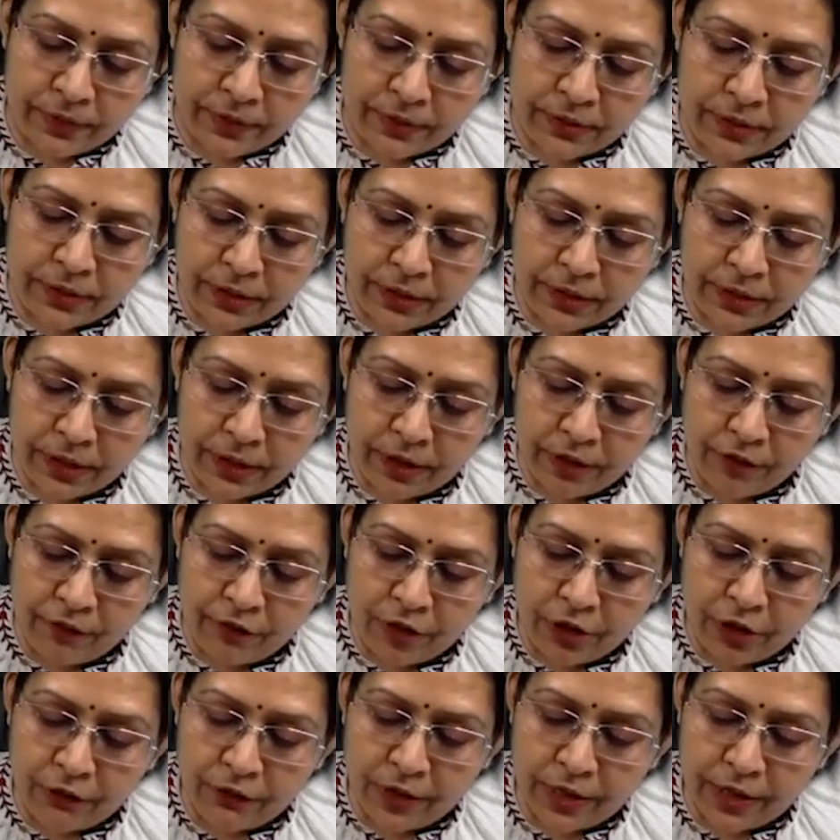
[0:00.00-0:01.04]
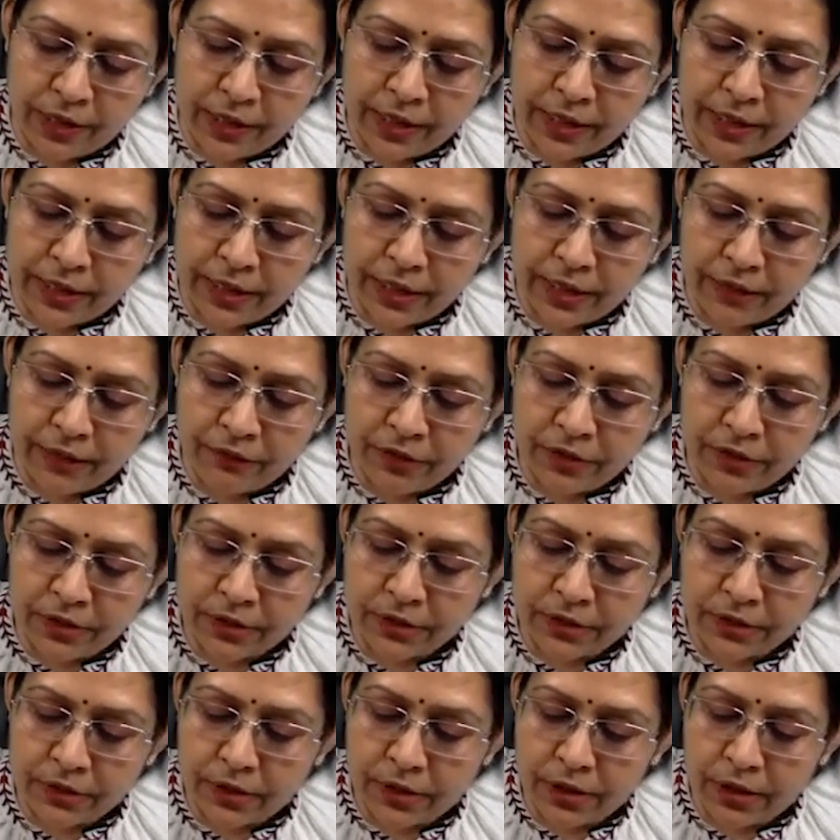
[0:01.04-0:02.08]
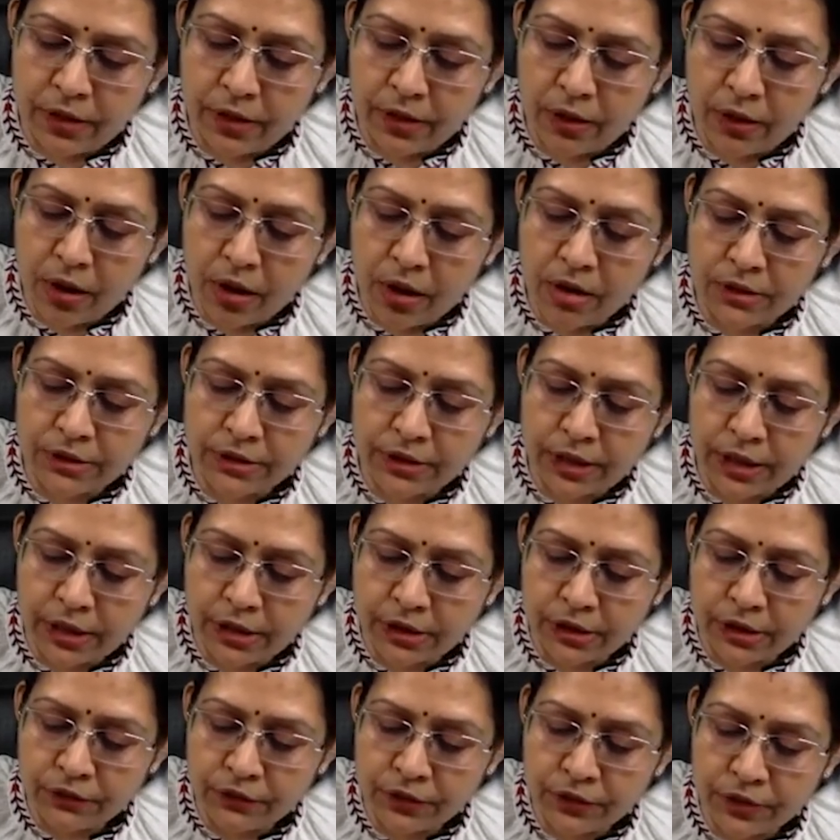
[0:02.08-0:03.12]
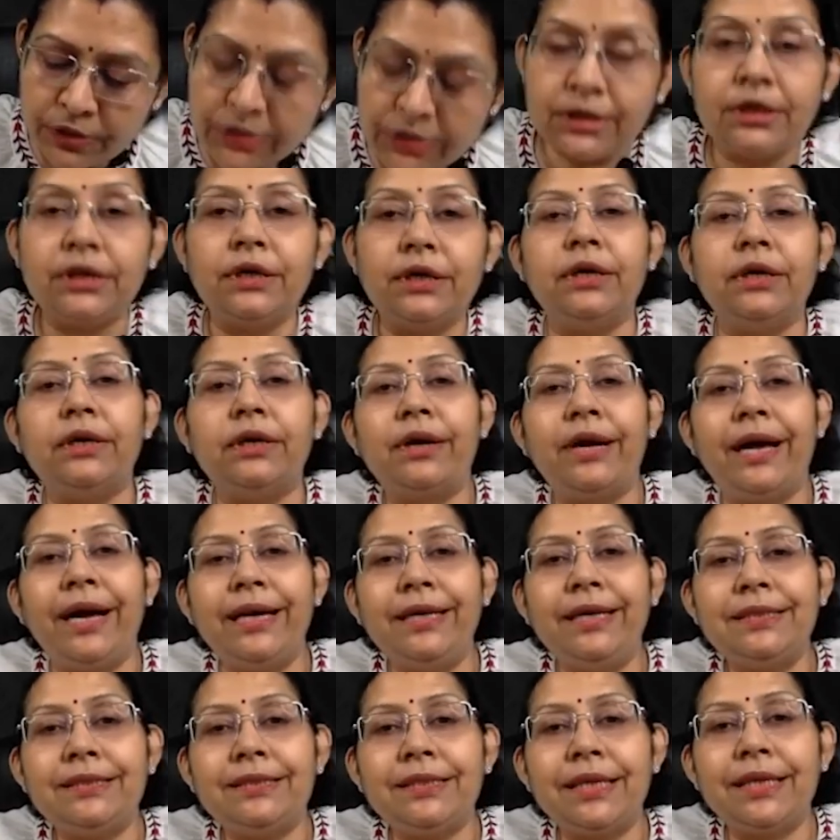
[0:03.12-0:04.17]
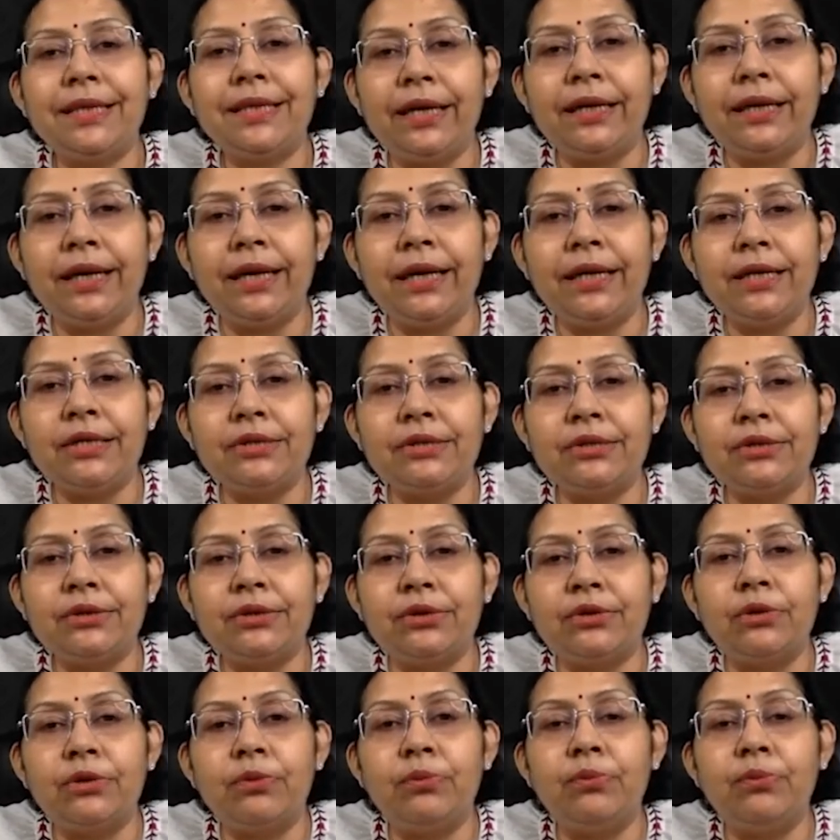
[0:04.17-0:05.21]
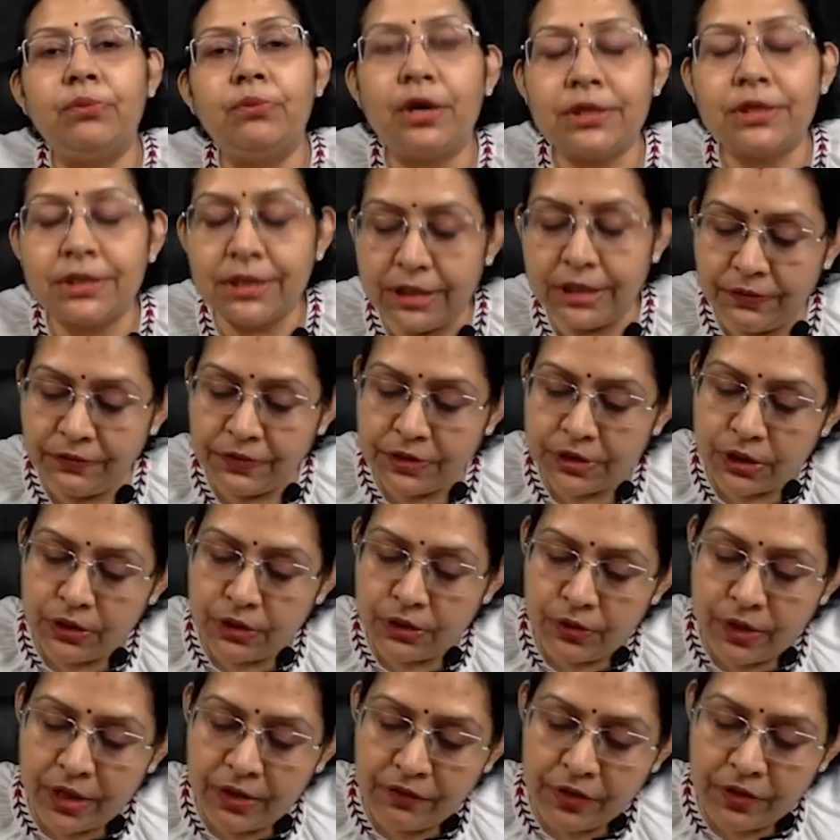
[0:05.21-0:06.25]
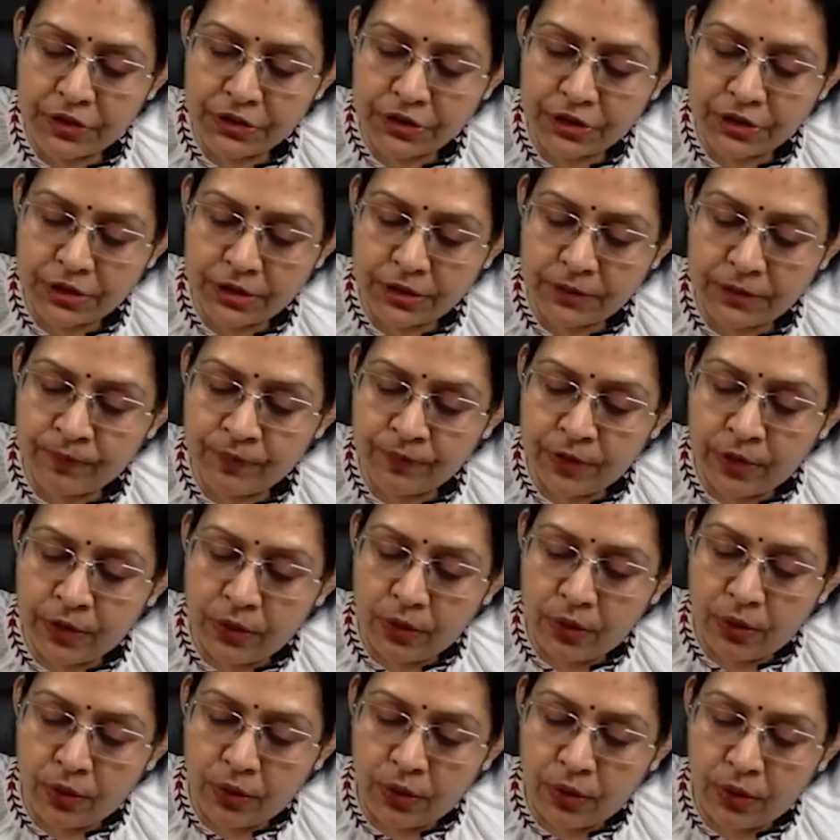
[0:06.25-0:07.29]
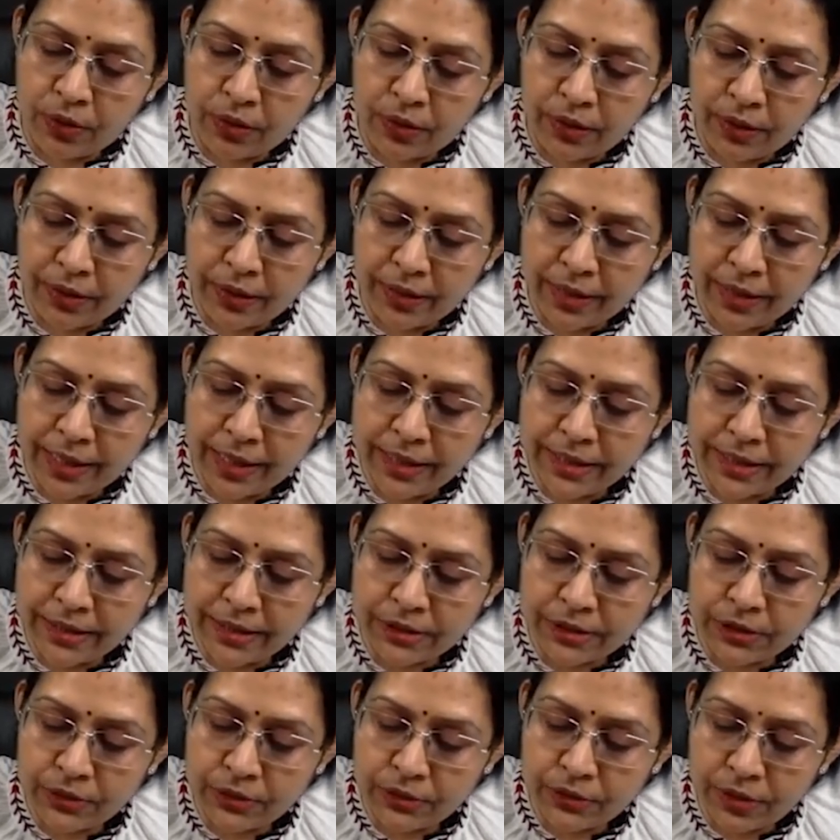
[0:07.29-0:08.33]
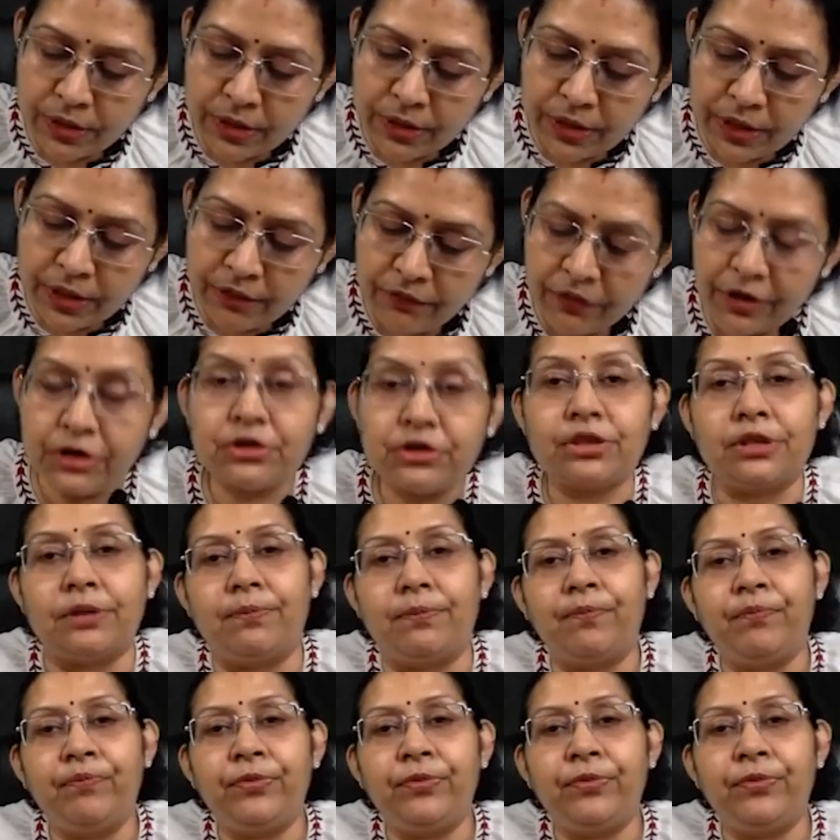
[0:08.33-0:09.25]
the curve what we are getting with the long tail towards the right side, it is your positive skewed deviation or right skewed deviation.